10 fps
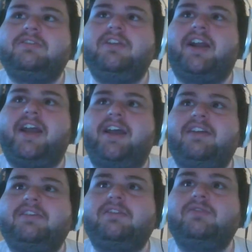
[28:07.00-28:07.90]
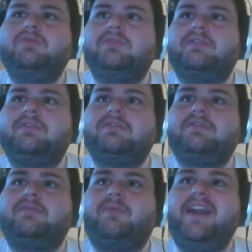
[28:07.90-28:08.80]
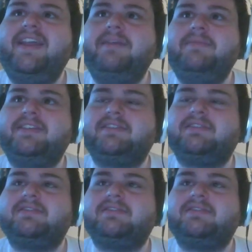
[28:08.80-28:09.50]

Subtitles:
Okay. Ooh, why did that miss?